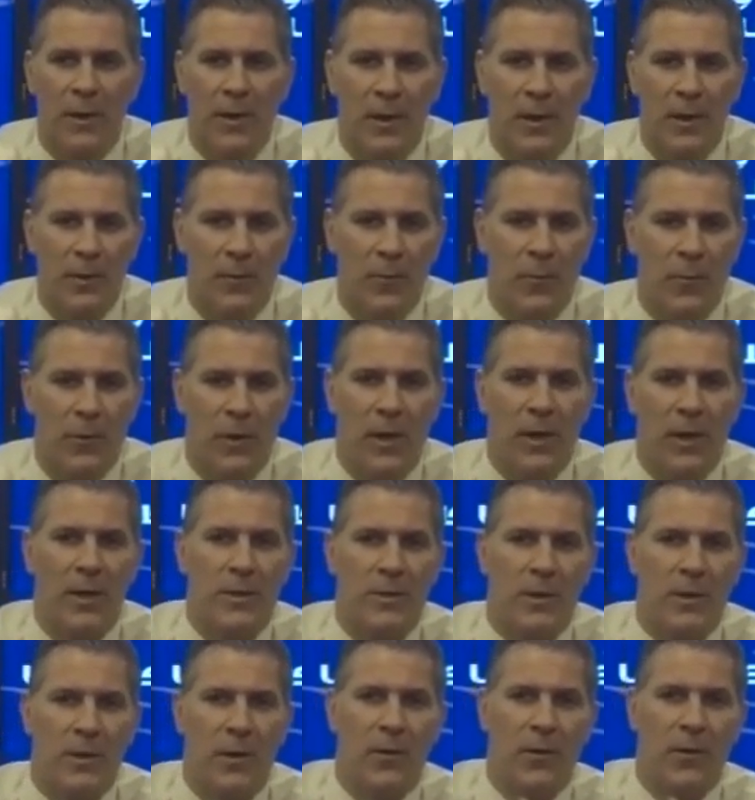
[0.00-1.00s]
He
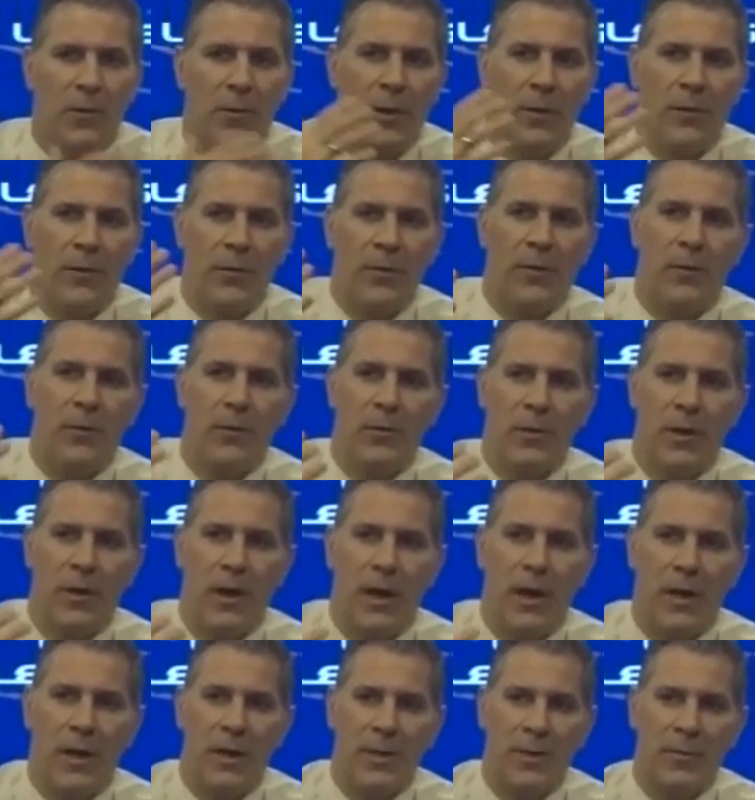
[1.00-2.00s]
waits all the way out there,
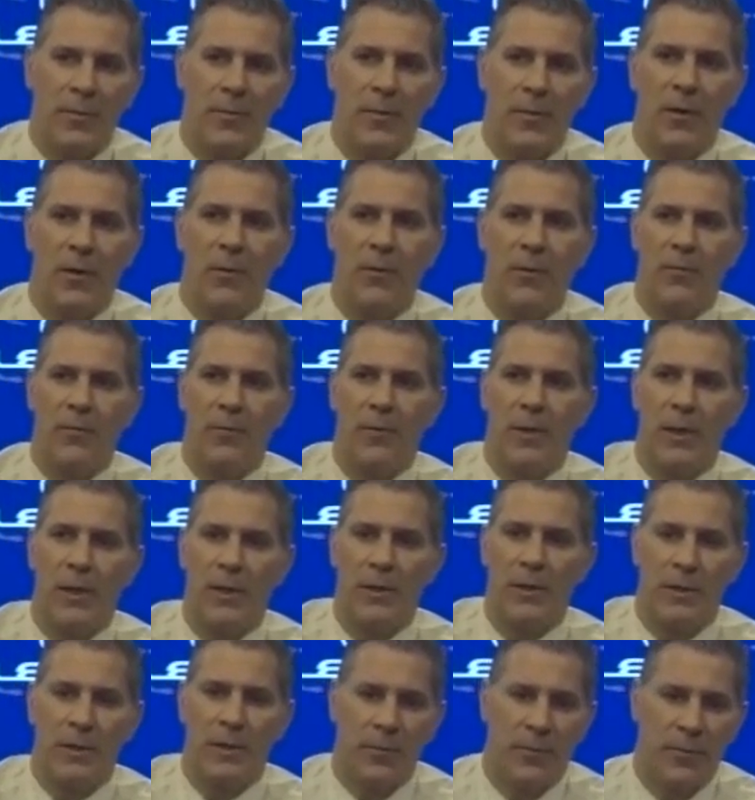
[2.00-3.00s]
drags him out,
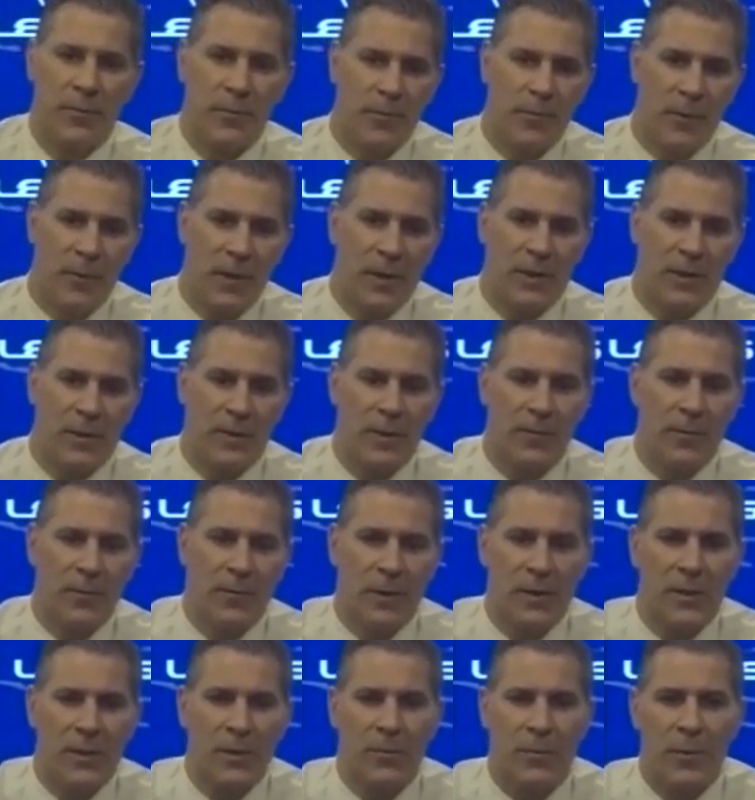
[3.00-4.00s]
makes them
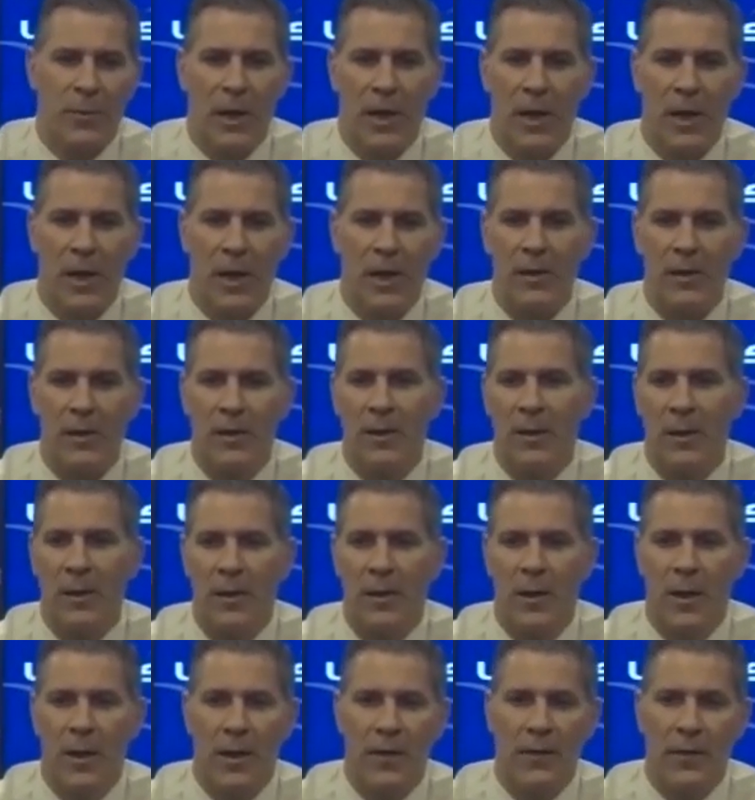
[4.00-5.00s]
expand,
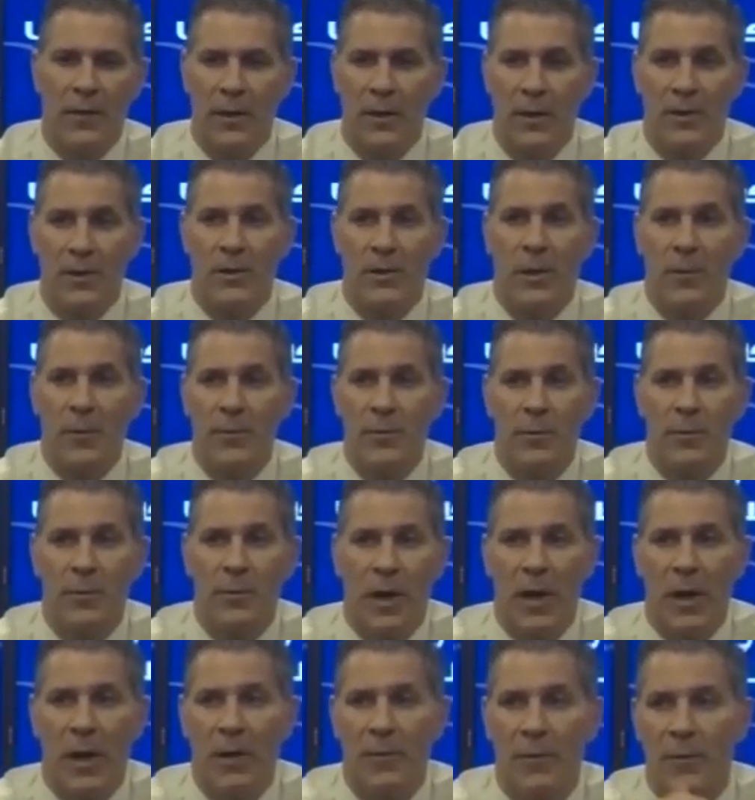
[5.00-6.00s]
and then he jumps
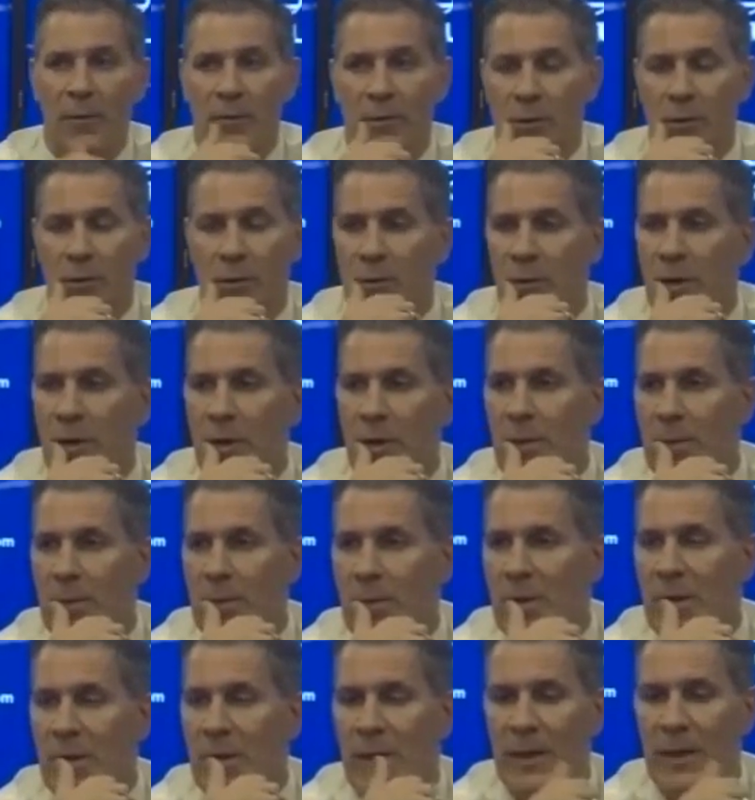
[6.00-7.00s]
by him. It was a great
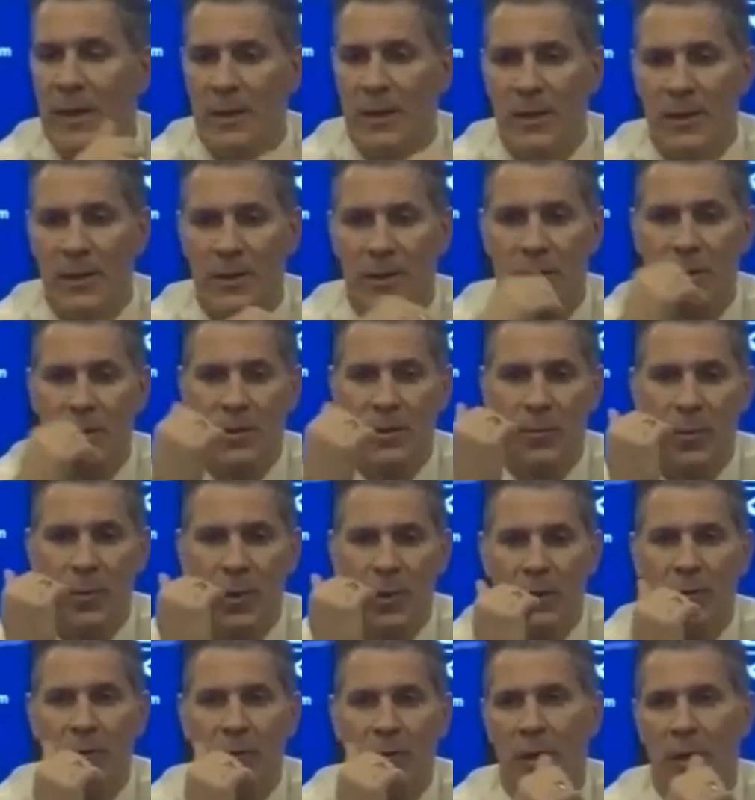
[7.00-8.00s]
read. He dishes the
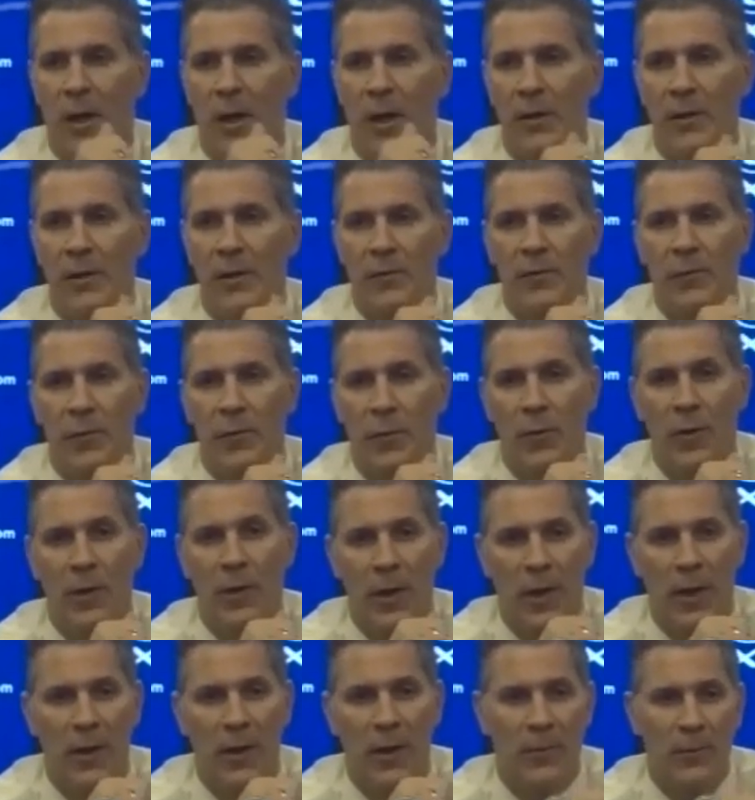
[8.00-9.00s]
puck to a guy on his
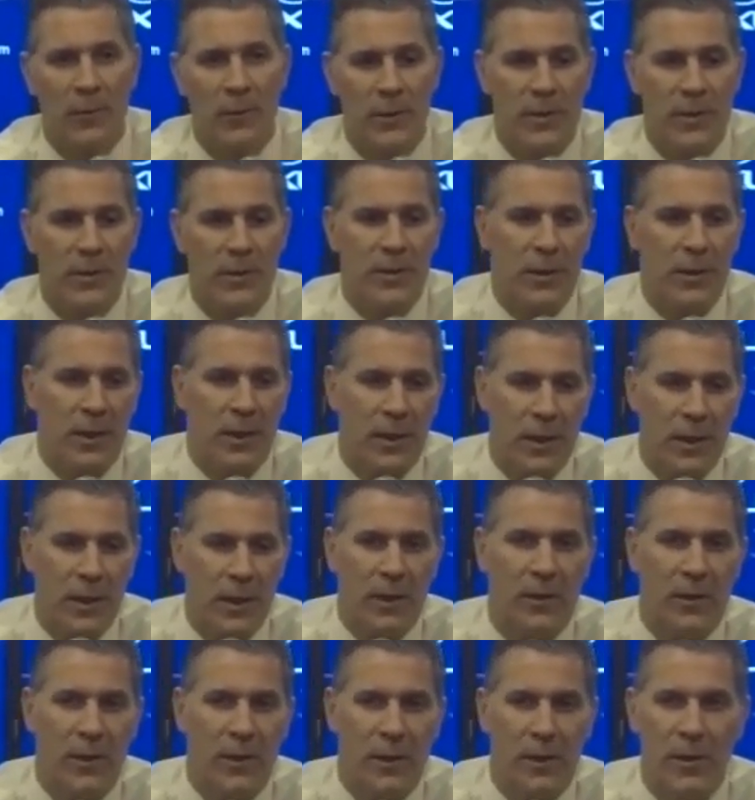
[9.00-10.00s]
forehand, which is a
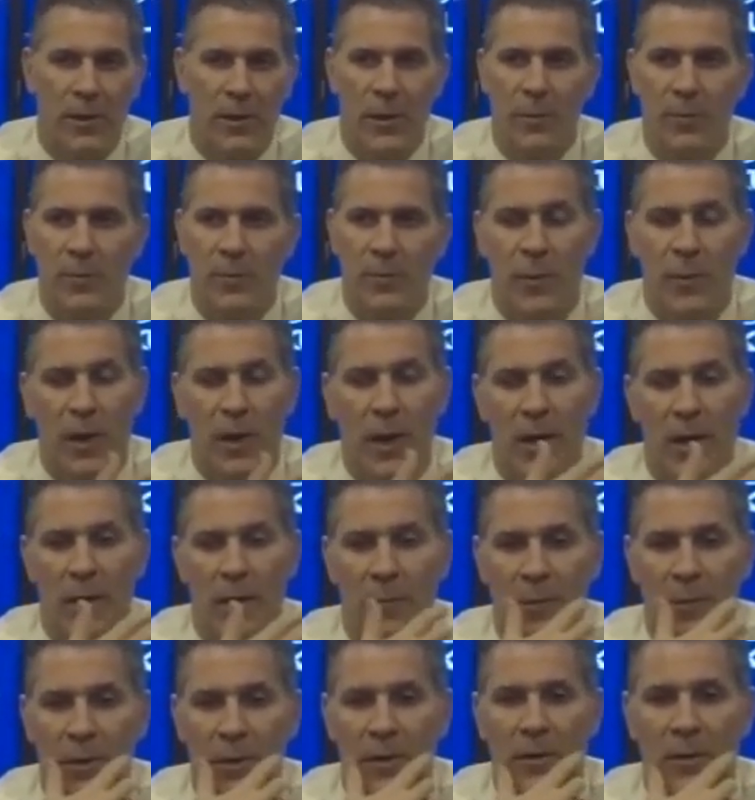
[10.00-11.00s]
key, and then he jumps by
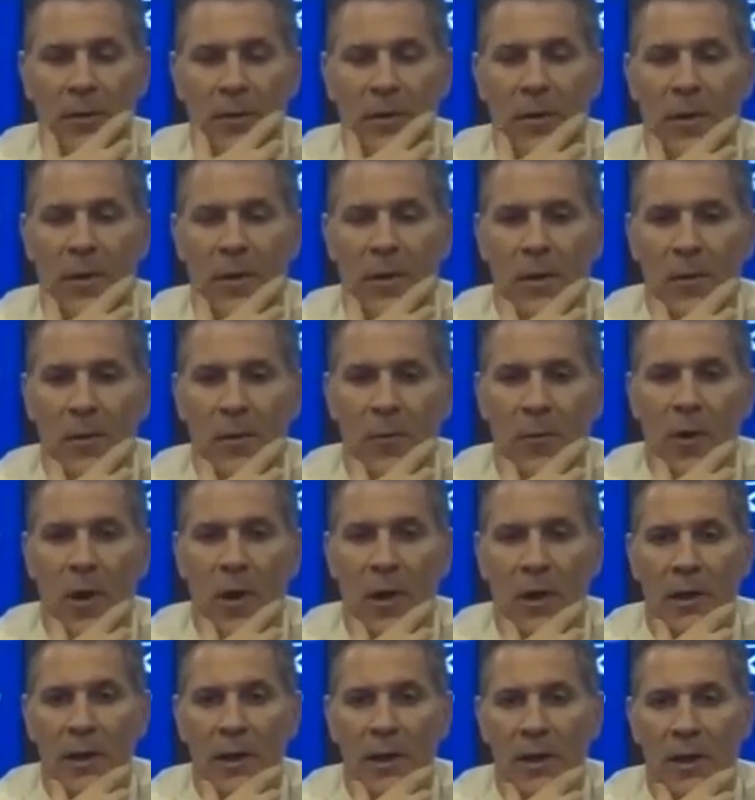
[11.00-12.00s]
him, and then
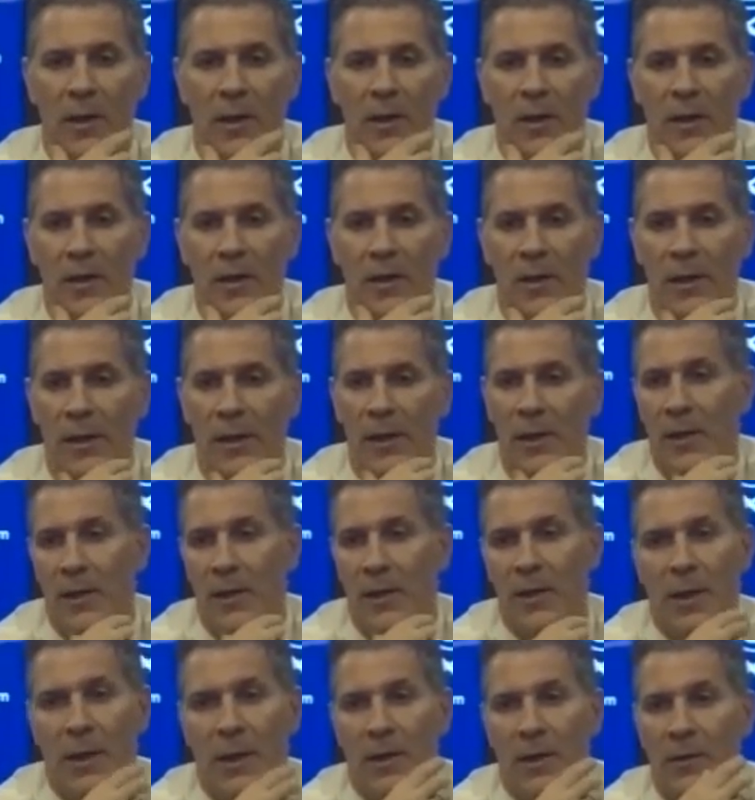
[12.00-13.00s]
walking it in, you can get it
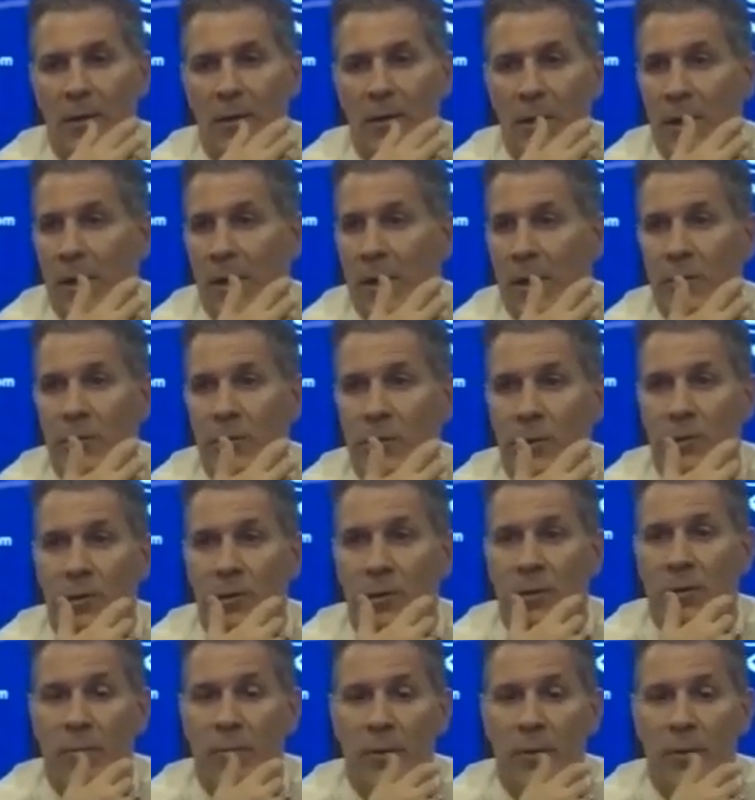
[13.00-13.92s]
in that area. You got to shoot it.